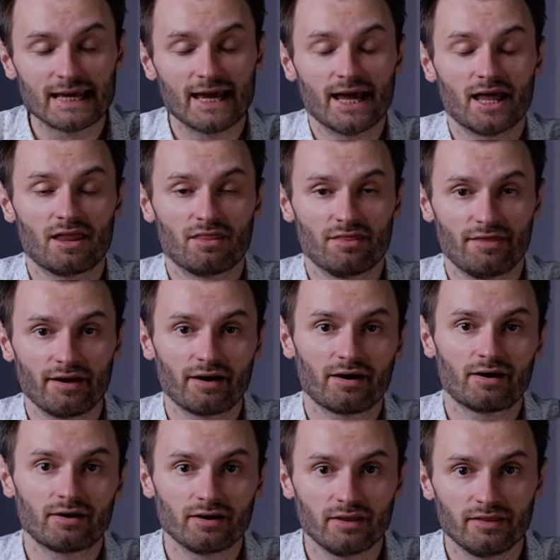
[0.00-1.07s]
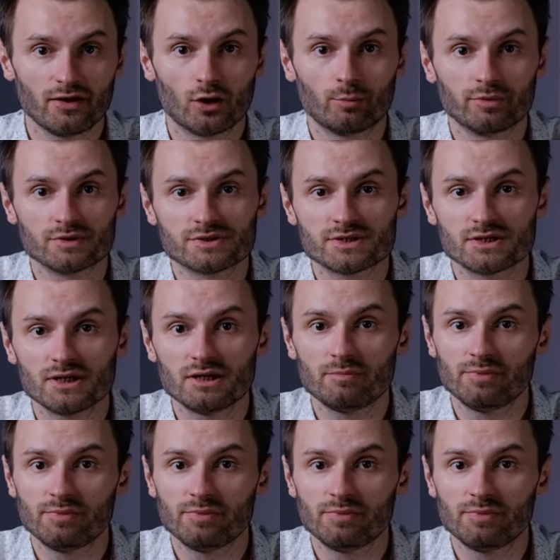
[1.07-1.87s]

and there, in the open sea,